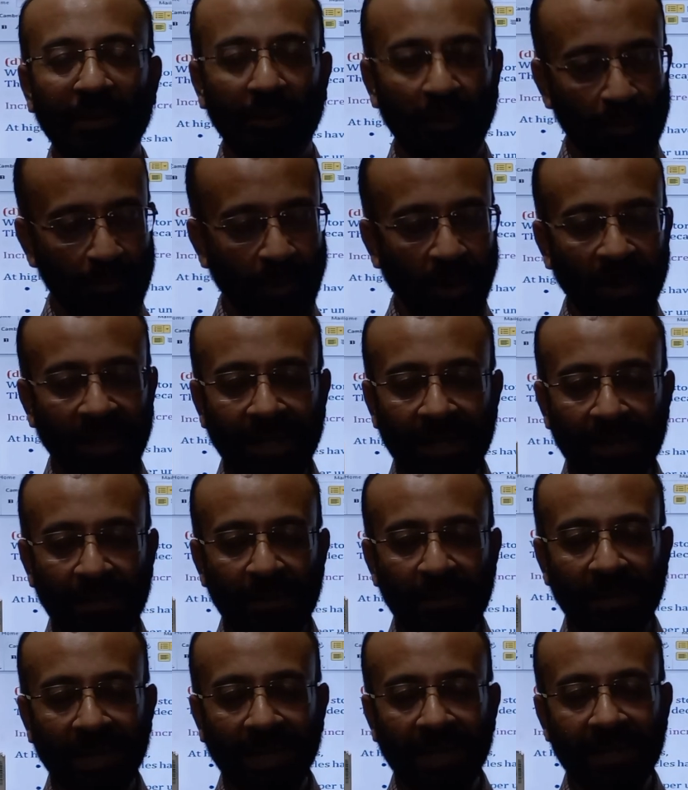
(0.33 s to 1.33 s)
Good morning,
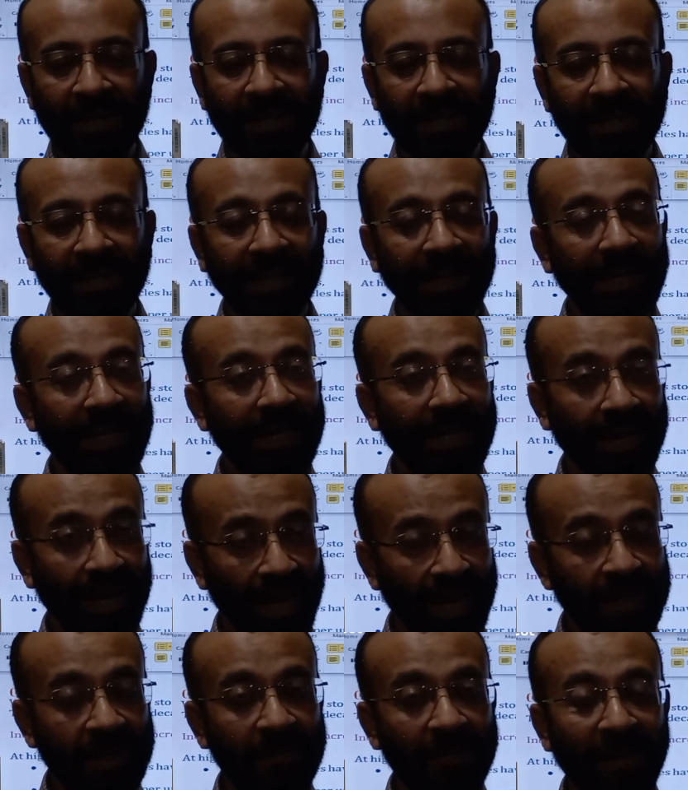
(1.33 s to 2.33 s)
students. The
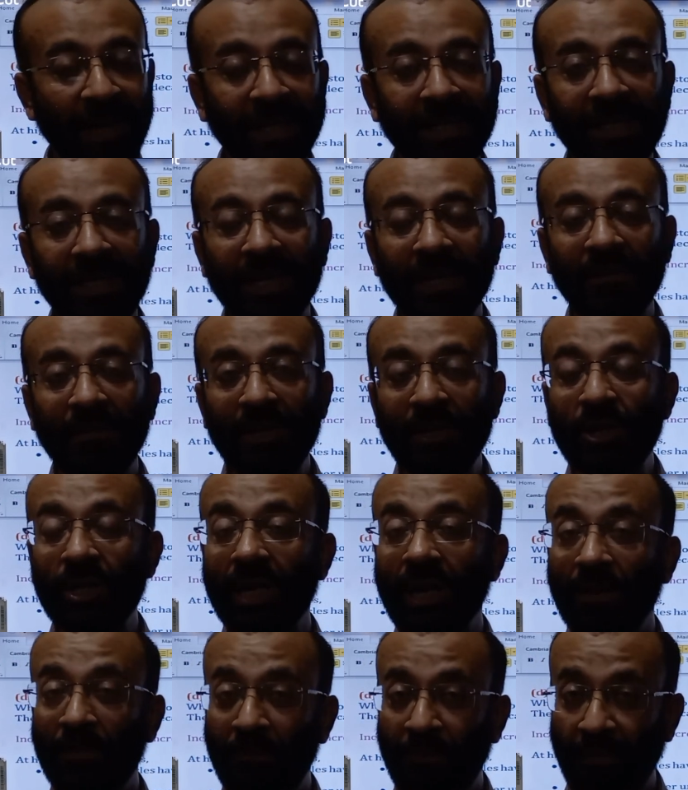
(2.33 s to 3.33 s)
next factor which
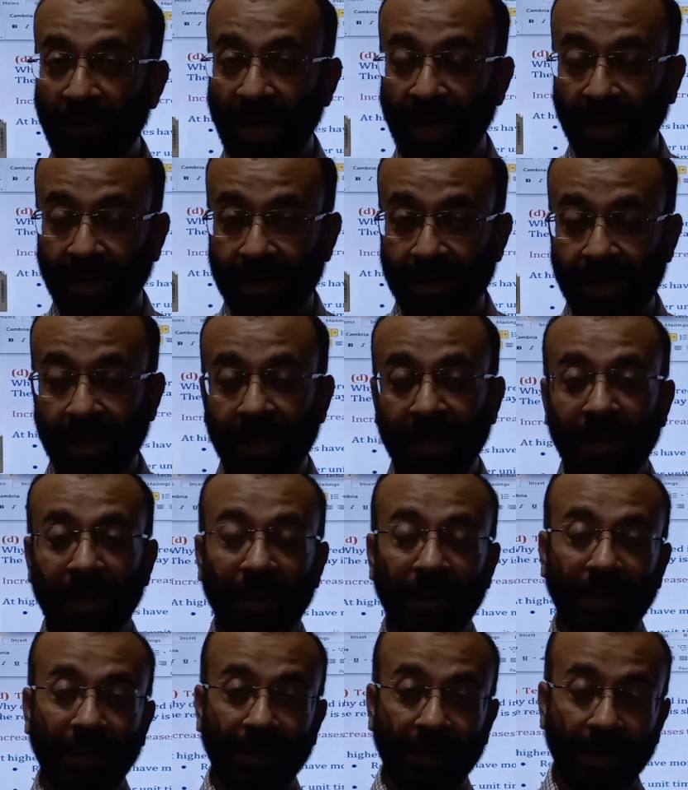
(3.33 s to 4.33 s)
affect
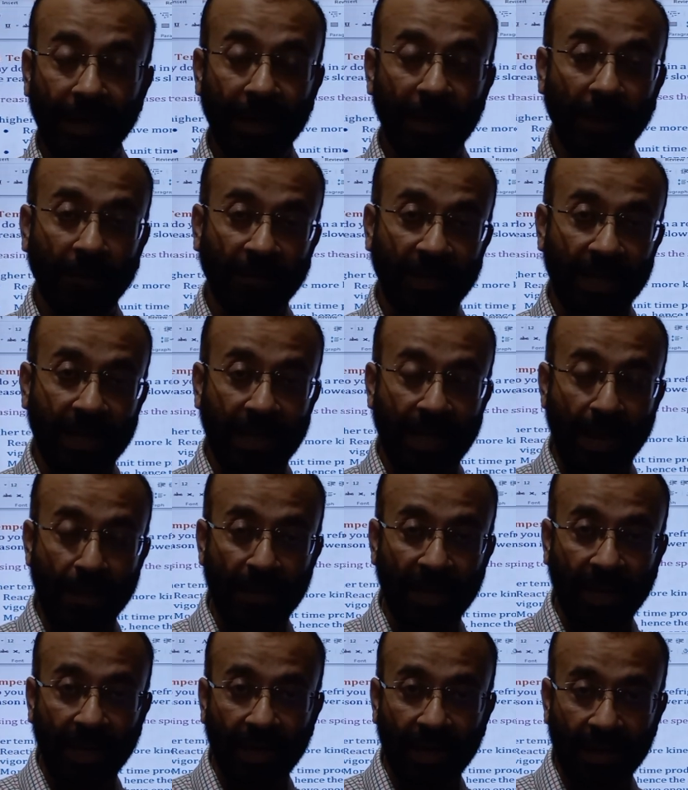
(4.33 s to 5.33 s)
the rate of the
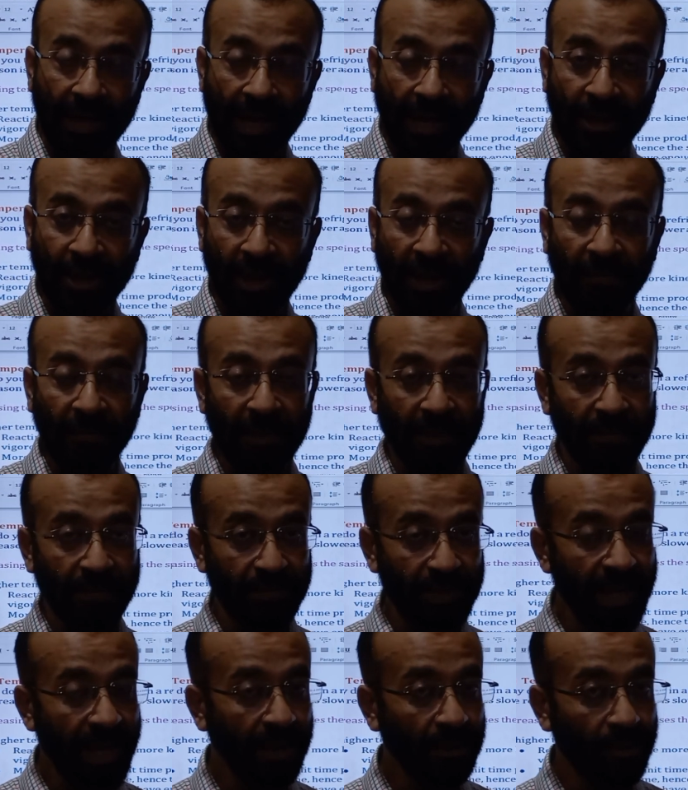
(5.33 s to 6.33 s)
chemical reaction
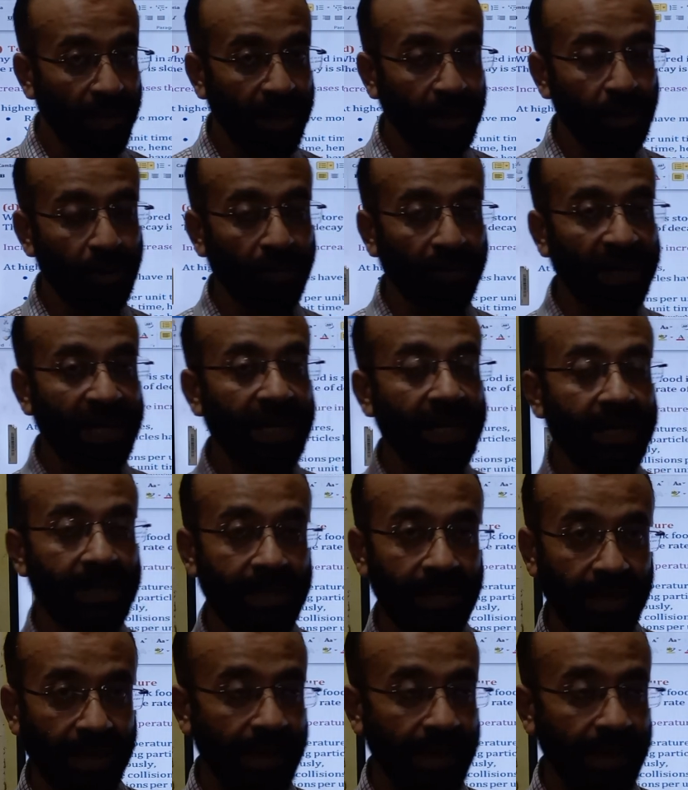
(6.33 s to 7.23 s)
which we are going to read